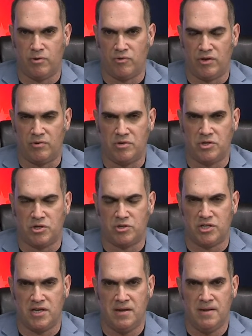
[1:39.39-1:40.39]
both here in New
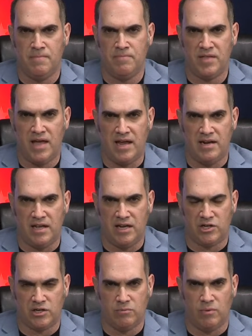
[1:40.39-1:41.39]
Jersey and
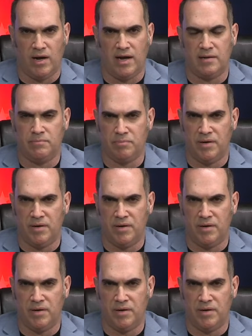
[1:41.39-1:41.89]
nationwide.